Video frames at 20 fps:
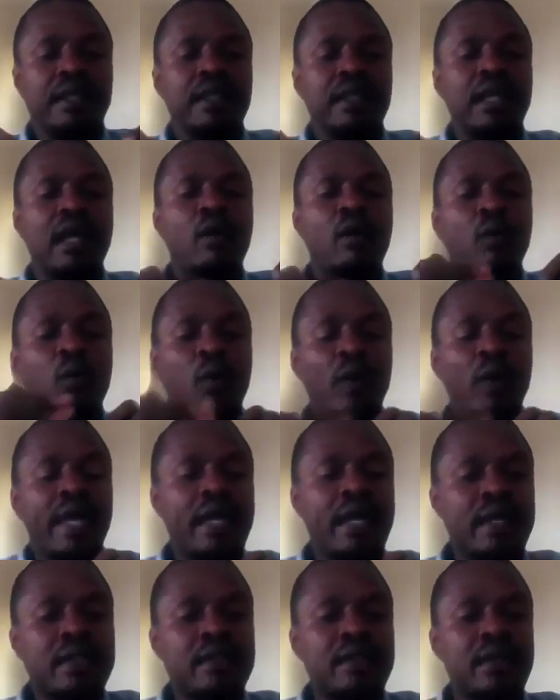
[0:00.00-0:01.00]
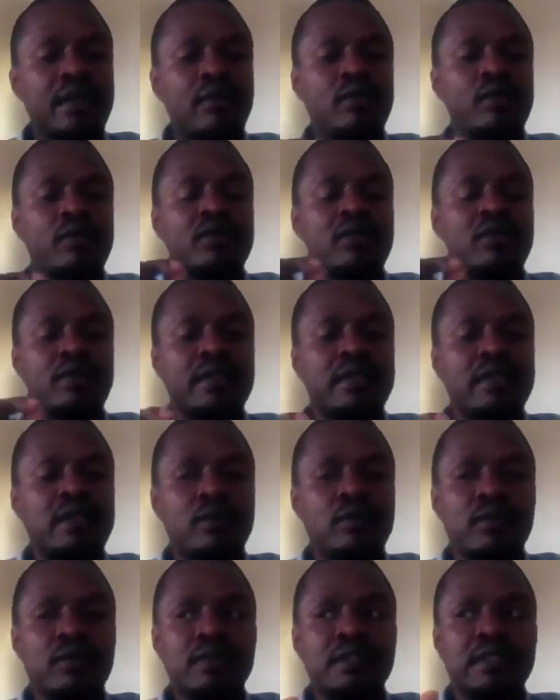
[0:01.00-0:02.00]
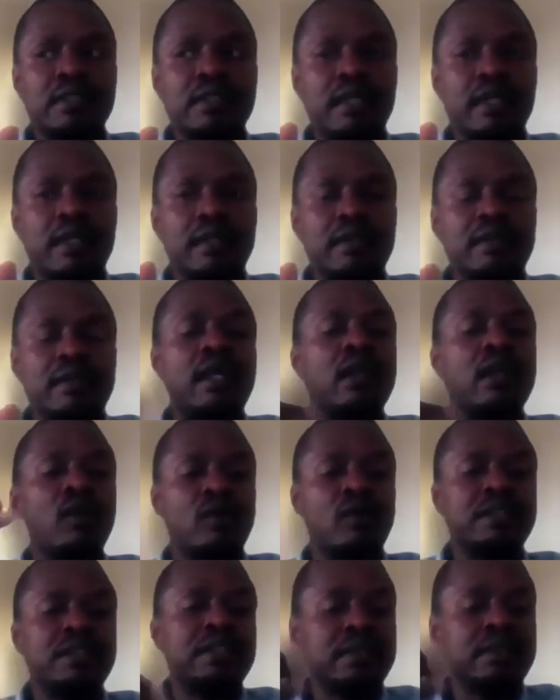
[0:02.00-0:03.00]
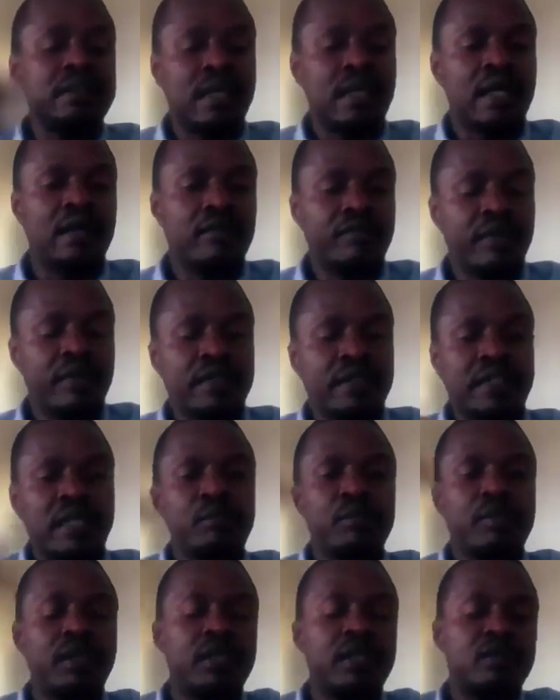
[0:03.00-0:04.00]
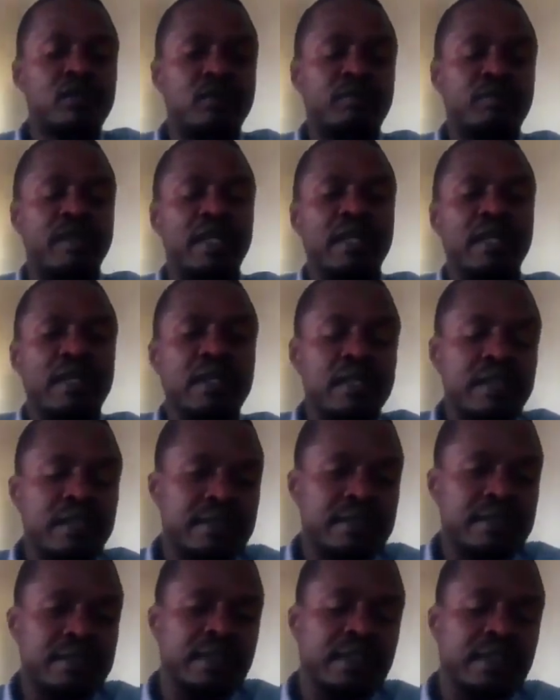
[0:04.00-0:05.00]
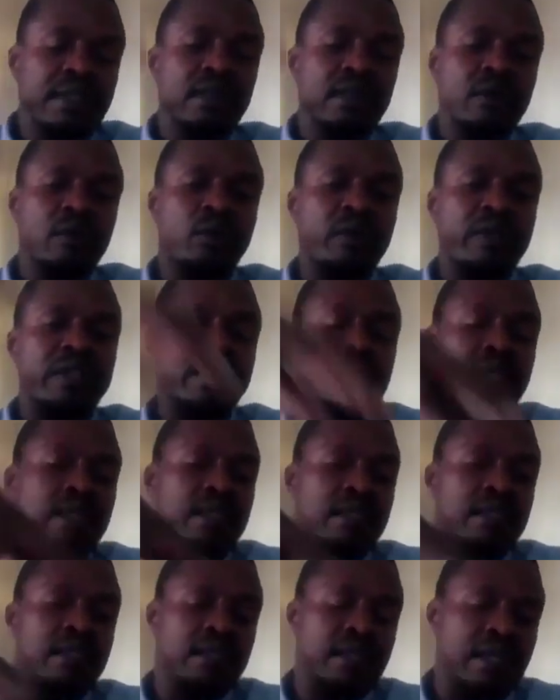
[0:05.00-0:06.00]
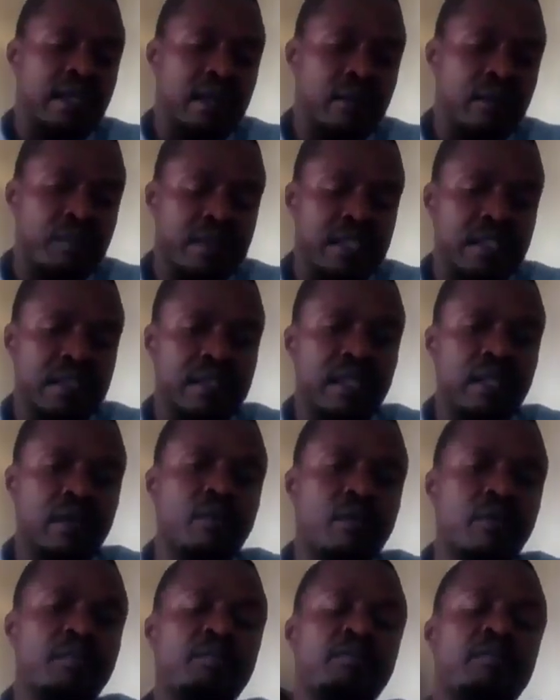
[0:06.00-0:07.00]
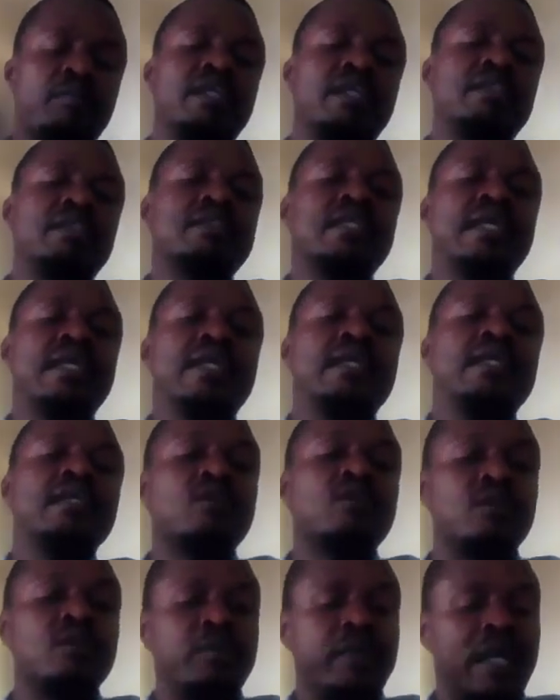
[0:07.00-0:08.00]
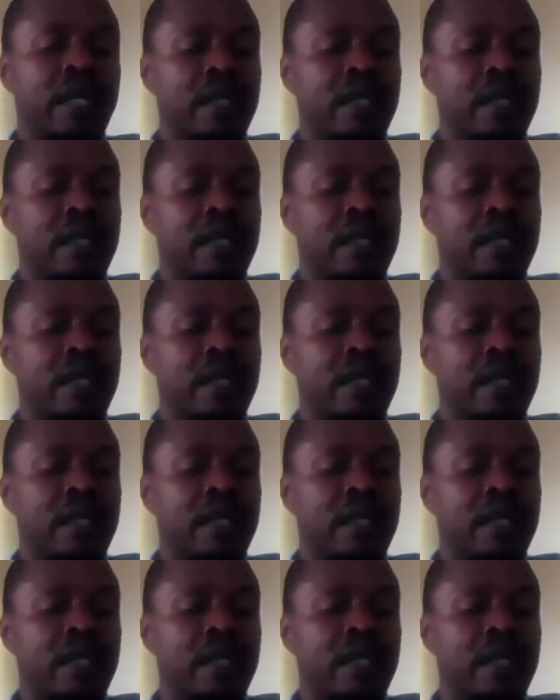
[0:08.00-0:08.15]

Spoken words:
Now, where the losses are, for example, it could be leaks within the equipment, it could be